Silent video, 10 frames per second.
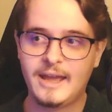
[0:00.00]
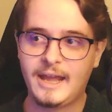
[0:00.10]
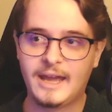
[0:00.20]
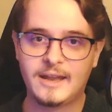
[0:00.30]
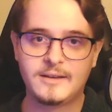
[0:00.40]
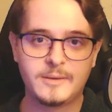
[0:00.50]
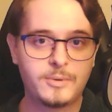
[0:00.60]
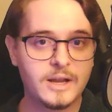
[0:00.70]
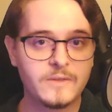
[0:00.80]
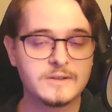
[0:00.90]
And they
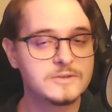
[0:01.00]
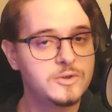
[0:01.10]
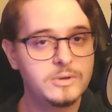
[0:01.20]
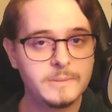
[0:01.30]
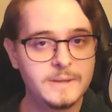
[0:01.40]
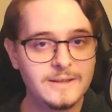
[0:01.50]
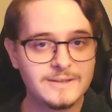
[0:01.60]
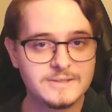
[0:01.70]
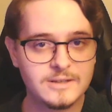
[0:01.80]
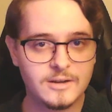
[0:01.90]
put out this new EP
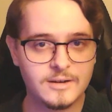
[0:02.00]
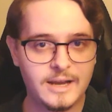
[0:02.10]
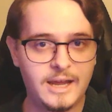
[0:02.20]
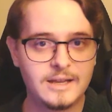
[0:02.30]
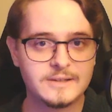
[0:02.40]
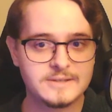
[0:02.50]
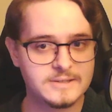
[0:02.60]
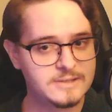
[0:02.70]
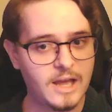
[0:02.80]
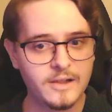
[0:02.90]
this year, and it's a
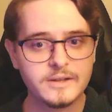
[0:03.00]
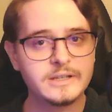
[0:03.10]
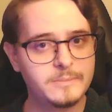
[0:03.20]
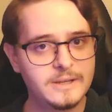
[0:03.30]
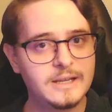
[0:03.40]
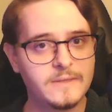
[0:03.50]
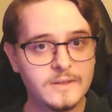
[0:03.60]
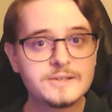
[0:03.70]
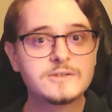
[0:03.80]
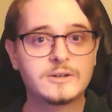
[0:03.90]
solid EP, and
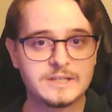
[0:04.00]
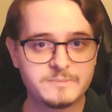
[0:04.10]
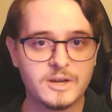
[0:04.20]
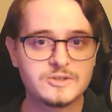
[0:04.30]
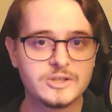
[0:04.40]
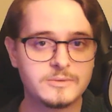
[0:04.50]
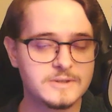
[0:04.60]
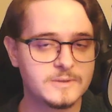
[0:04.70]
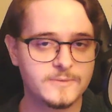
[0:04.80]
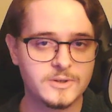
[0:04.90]
this song especially, which
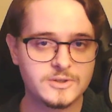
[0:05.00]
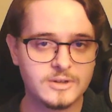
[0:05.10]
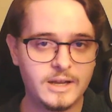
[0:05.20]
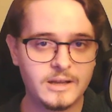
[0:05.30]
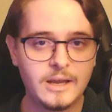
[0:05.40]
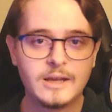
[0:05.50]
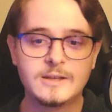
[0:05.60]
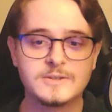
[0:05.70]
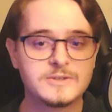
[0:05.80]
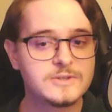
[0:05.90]
is the first track,
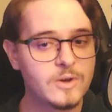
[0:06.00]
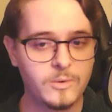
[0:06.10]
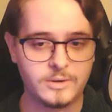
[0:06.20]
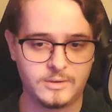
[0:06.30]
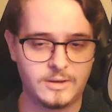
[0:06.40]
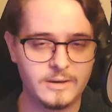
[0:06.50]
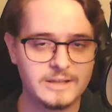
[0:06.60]
is so good.